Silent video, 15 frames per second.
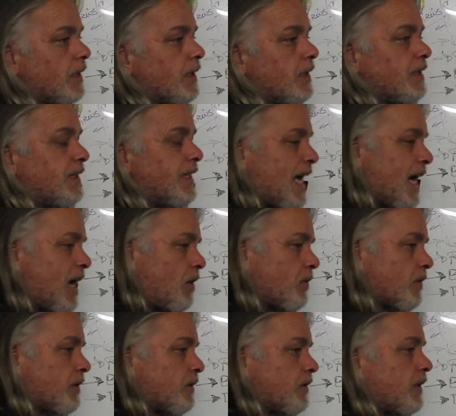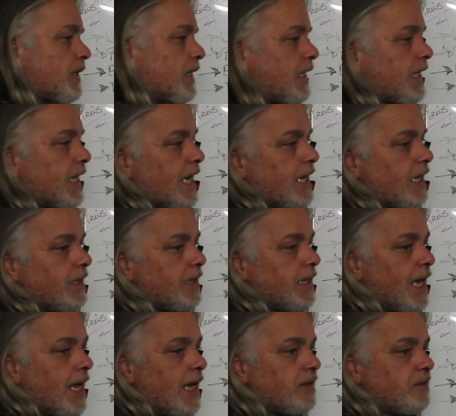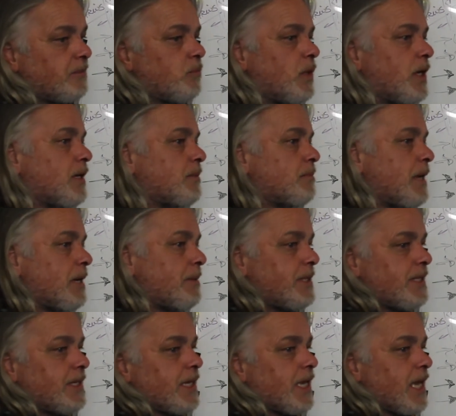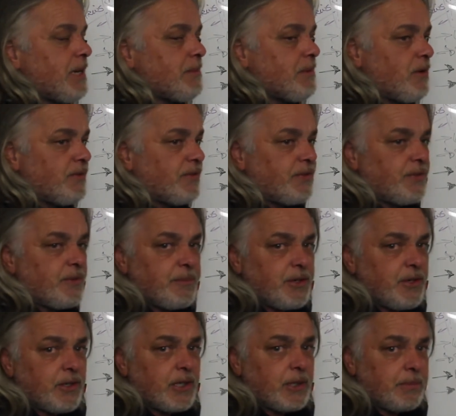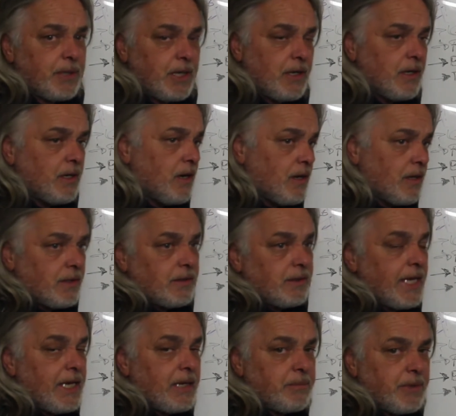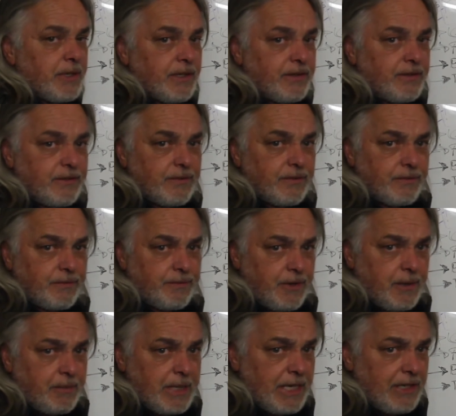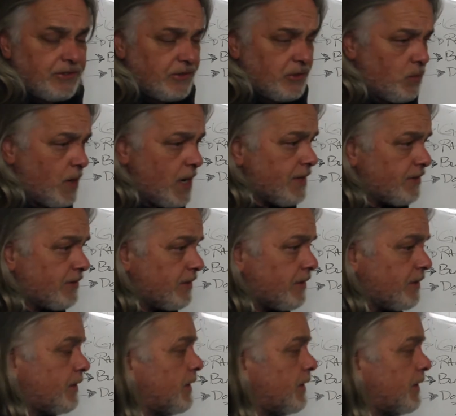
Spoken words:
Now they're looking at it as, well, maybe they came over from Europe on a land bridge from east to west